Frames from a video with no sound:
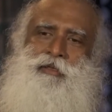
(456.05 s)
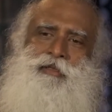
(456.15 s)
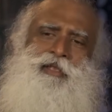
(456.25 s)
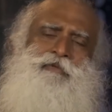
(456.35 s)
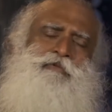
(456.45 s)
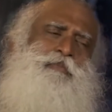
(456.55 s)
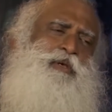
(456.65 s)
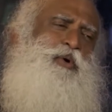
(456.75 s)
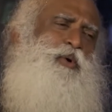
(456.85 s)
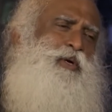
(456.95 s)
there would be
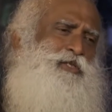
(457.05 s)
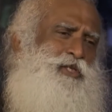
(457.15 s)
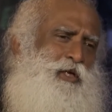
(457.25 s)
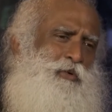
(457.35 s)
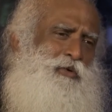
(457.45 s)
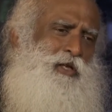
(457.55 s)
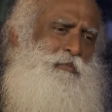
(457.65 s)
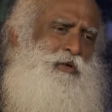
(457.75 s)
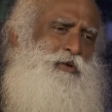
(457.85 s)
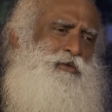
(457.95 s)
no insecurity
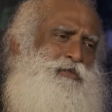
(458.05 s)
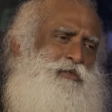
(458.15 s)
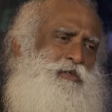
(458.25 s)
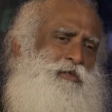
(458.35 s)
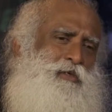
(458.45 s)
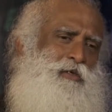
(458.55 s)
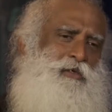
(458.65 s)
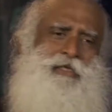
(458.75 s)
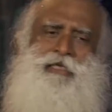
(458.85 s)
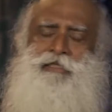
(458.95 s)
because
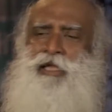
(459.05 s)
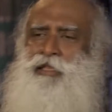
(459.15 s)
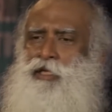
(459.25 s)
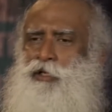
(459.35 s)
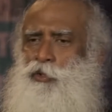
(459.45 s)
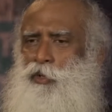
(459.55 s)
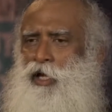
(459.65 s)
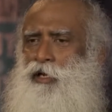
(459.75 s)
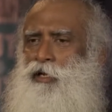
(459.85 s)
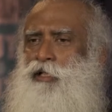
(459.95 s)
there's nothing to
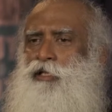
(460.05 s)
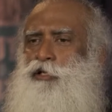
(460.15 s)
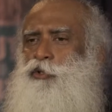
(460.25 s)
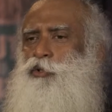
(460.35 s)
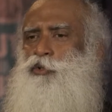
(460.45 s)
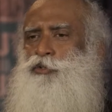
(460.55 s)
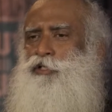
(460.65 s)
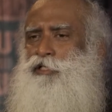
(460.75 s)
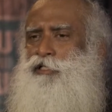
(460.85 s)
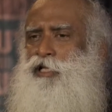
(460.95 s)
gain, nothing to lose
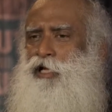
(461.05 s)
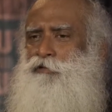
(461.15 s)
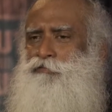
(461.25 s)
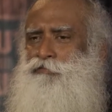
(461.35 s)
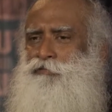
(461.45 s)
in this life.